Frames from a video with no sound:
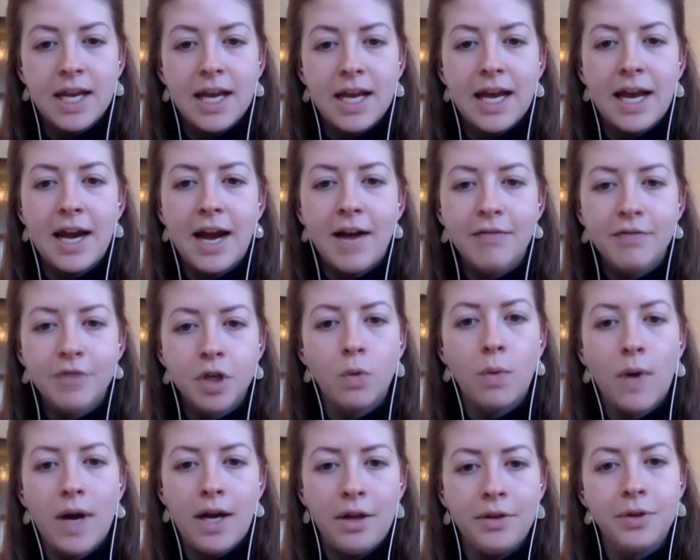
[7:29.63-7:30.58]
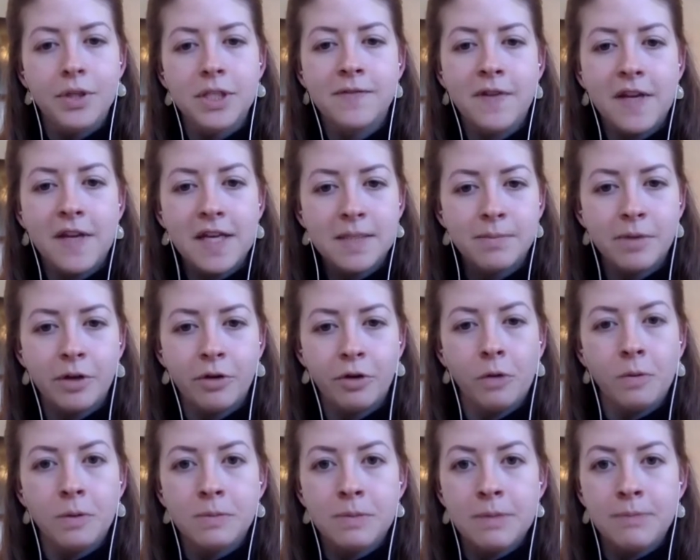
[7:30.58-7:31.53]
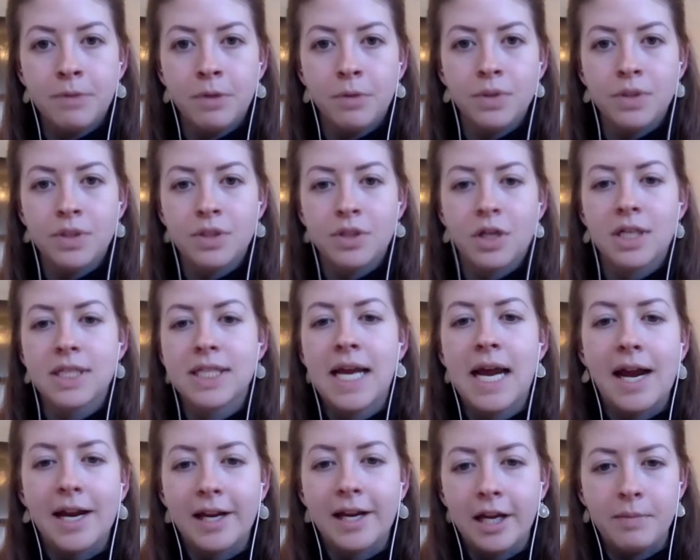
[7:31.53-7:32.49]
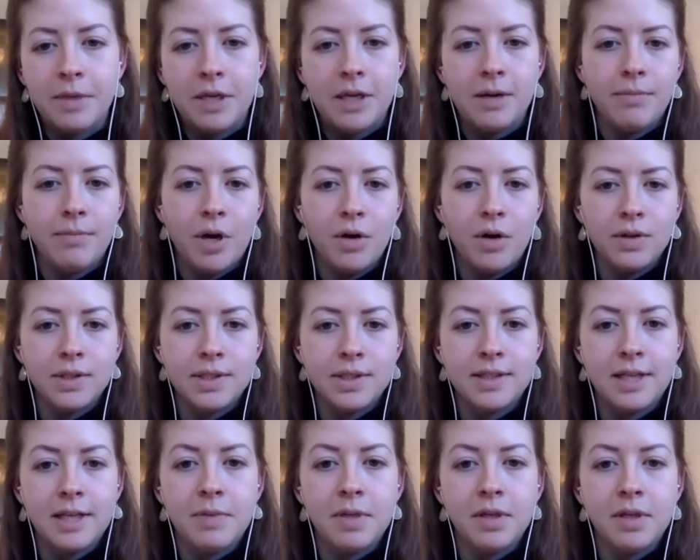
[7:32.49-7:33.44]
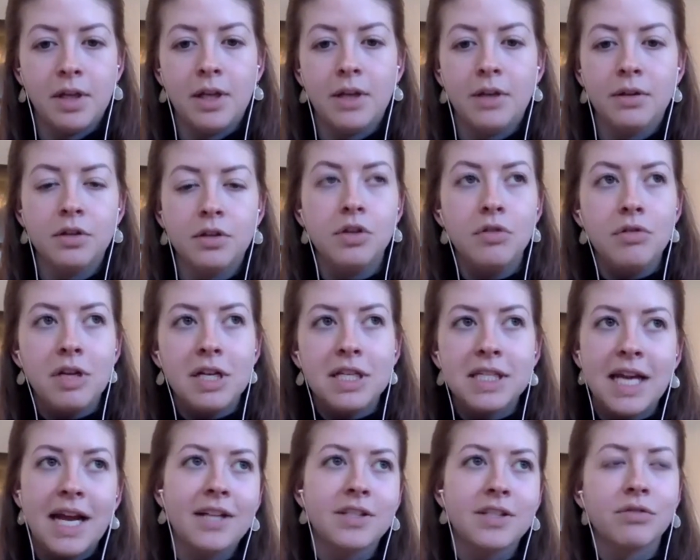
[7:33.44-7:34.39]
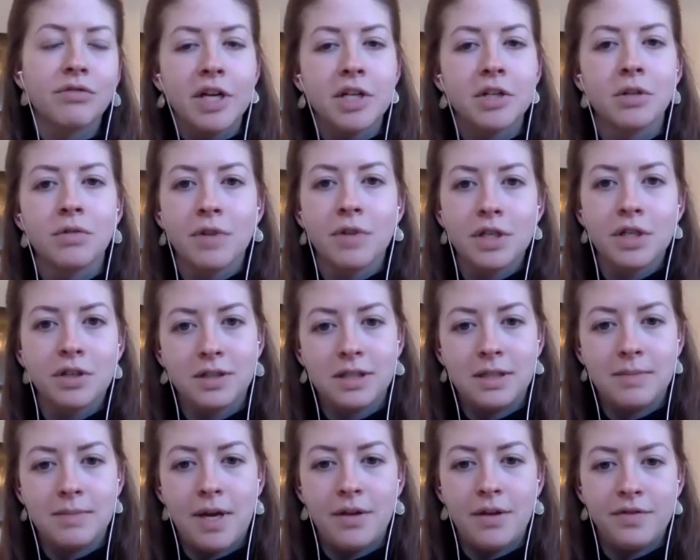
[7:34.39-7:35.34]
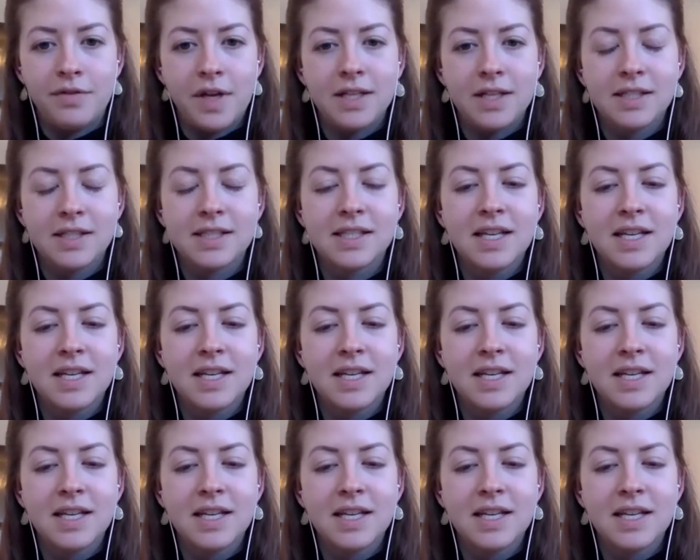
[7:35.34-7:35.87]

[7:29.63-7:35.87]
And after a while in those Facebook groups, people would start tagging me in posts, and they'd be like, you need to ask Rachel Richards about this.